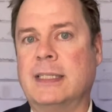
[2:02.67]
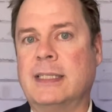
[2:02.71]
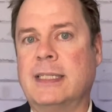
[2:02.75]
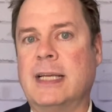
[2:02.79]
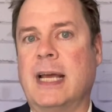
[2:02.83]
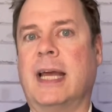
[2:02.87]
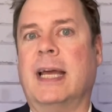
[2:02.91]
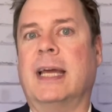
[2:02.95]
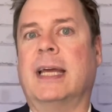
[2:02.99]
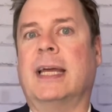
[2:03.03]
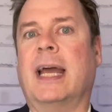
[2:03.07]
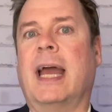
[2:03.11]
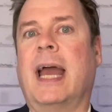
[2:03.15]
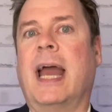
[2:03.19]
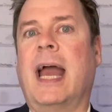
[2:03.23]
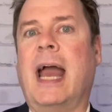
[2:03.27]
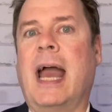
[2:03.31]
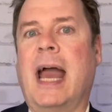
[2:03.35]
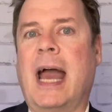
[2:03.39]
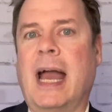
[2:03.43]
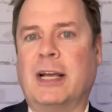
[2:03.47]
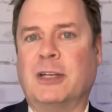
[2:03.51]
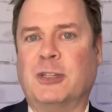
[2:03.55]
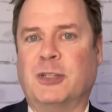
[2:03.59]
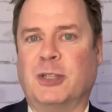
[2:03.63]
take
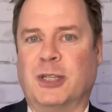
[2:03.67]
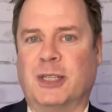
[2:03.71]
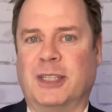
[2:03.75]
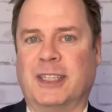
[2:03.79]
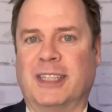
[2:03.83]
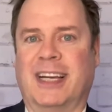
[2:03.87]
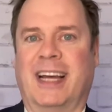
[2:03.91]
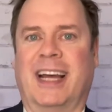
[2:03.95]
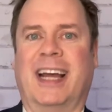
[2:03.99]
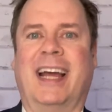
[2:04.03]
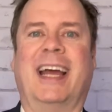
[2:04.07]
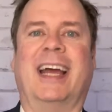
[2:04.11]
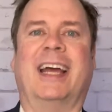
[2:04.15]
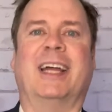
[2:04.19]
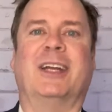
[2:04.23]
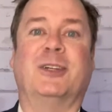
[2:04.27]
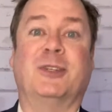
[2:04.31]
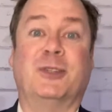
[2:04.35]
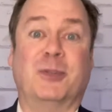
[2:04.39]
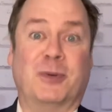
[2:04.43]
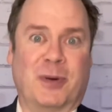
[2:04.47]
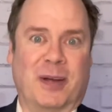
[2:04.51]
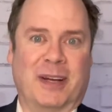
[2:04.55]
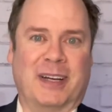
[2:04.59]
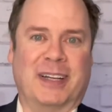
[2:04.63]
action and
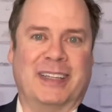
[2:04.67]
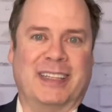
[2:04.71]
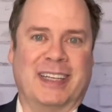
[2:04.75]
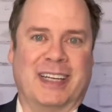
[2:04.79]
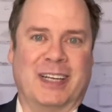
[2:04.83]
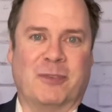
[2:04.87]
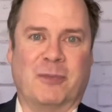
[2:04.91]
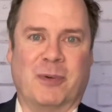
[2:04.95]
do anything